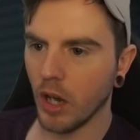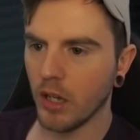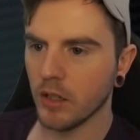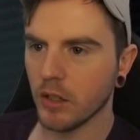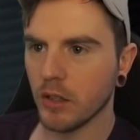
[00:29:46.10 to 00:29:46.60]

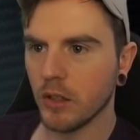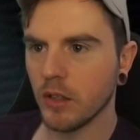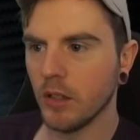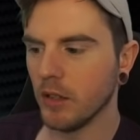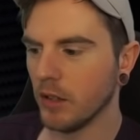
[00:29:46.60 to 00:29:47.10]

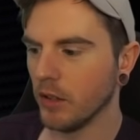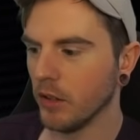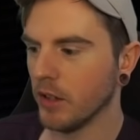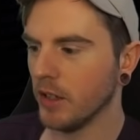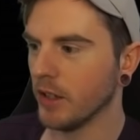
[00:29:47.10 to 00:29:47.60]
Nice.
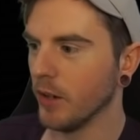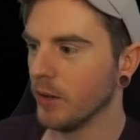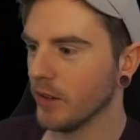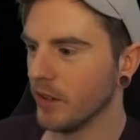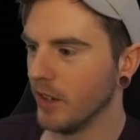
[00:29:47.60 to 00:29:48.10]
Unlucky
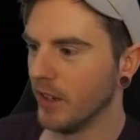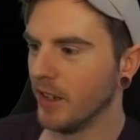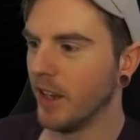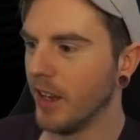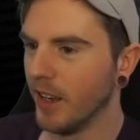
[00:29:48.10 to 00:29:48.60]
Stokes.
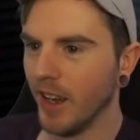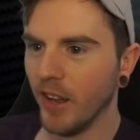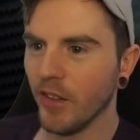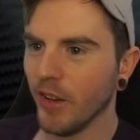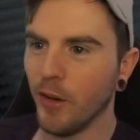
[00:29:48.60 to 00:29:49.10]
I
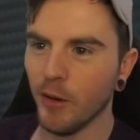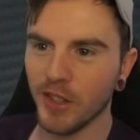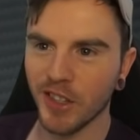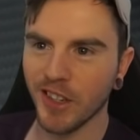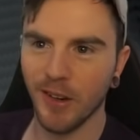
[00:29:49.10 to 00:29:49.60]
thought you were
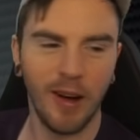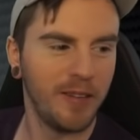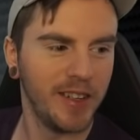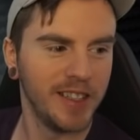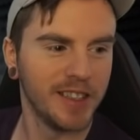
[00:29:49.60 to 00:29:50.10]
just going to
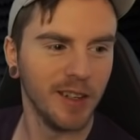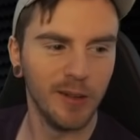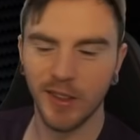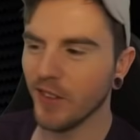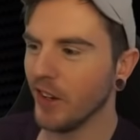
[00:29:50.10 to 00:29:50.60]
have any
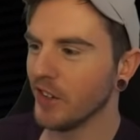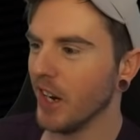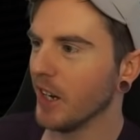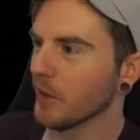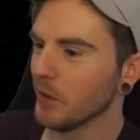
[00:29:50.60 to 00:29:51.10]
two and you've got
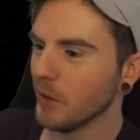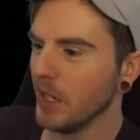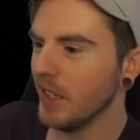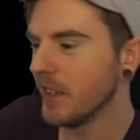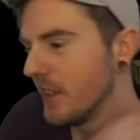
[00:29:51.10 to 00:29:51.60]
jacks. What do
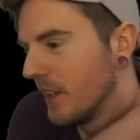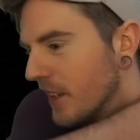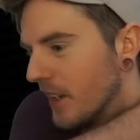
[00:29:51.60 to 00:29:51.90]
you mean?